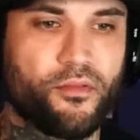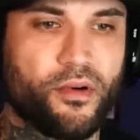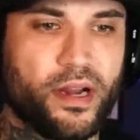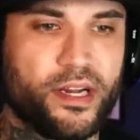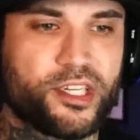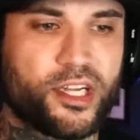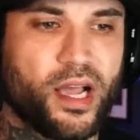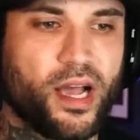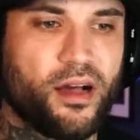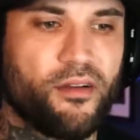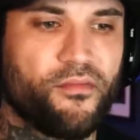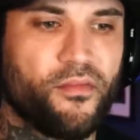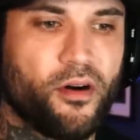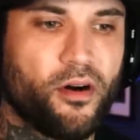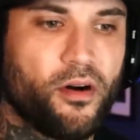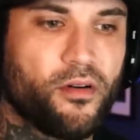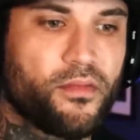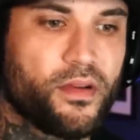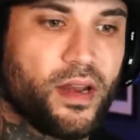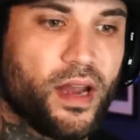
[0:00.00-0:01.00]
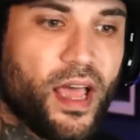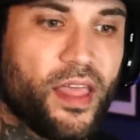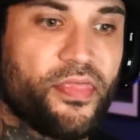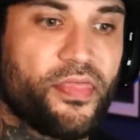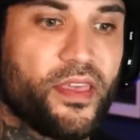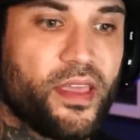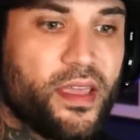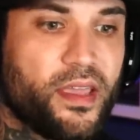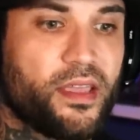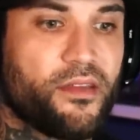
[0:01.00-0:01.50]
rage got involved, and I
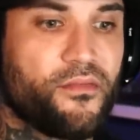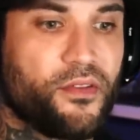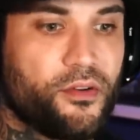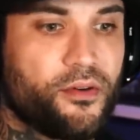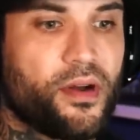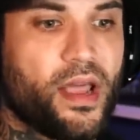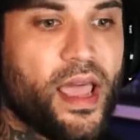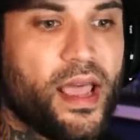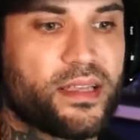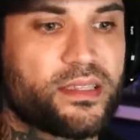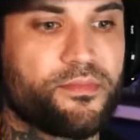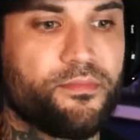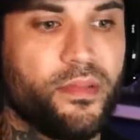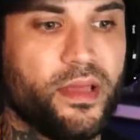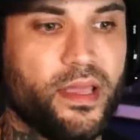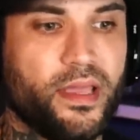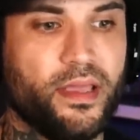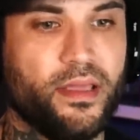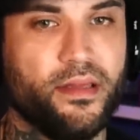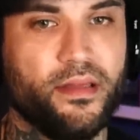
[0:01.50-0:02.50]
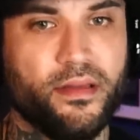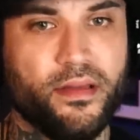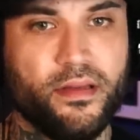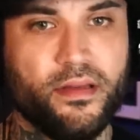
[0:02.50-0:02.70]
think if you were to ask me,